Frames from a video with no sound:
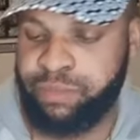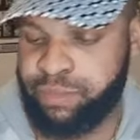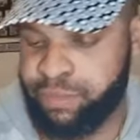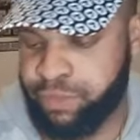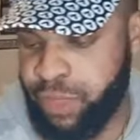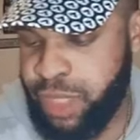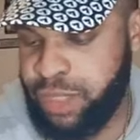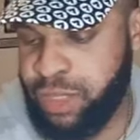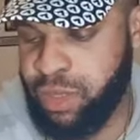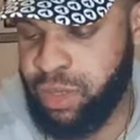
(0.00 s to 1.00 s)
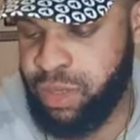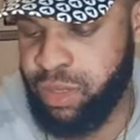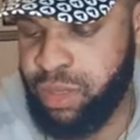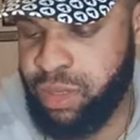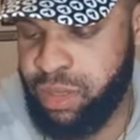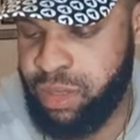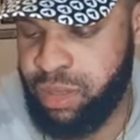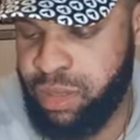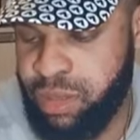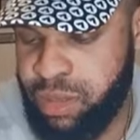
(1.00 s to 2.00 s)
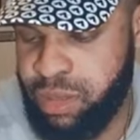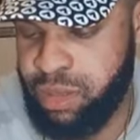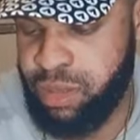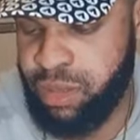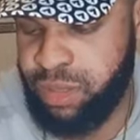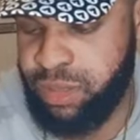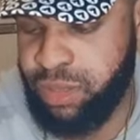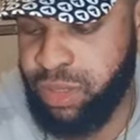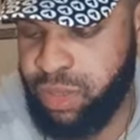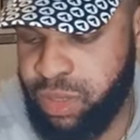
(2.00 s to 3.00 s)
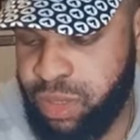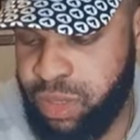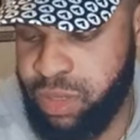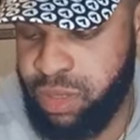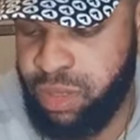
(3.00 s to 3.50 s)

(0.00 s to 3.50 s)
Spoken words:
That's a yay. That's a yay.